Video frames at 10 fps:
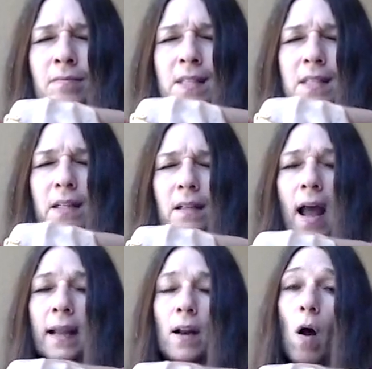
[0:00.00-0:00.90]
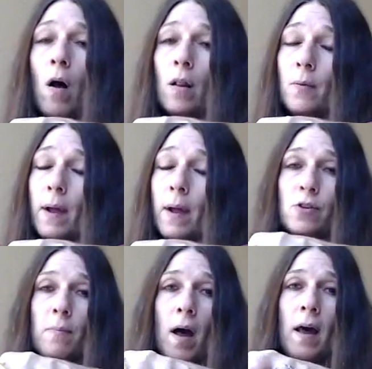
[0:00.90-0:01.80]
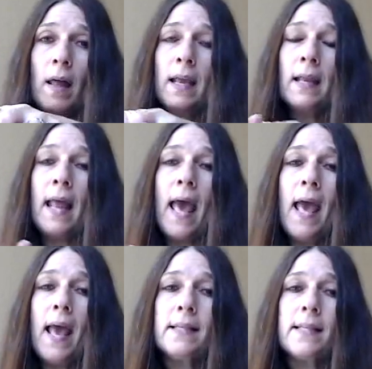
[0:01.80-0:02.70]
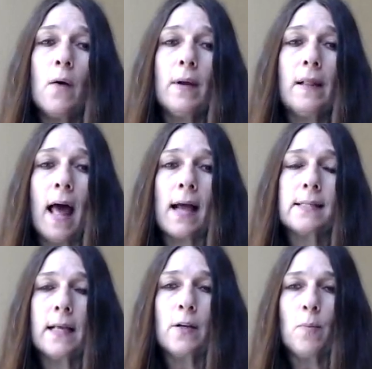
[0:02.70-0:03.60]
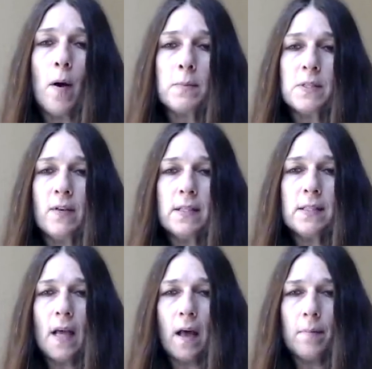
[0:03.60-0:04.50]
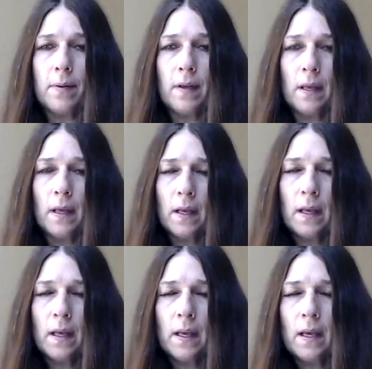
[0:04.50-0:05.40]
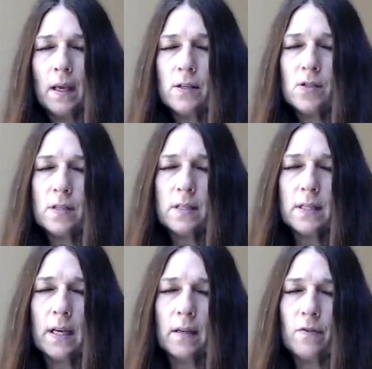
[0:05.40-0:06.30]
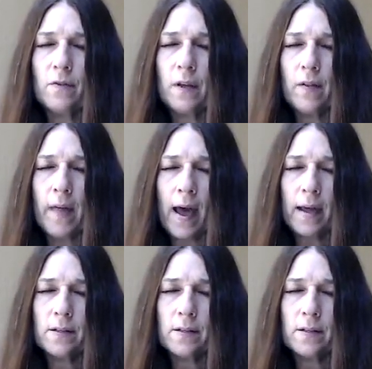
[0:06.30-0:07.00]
See light all around your body and exhale, relax. Let your palms face up. And just sit. Feel that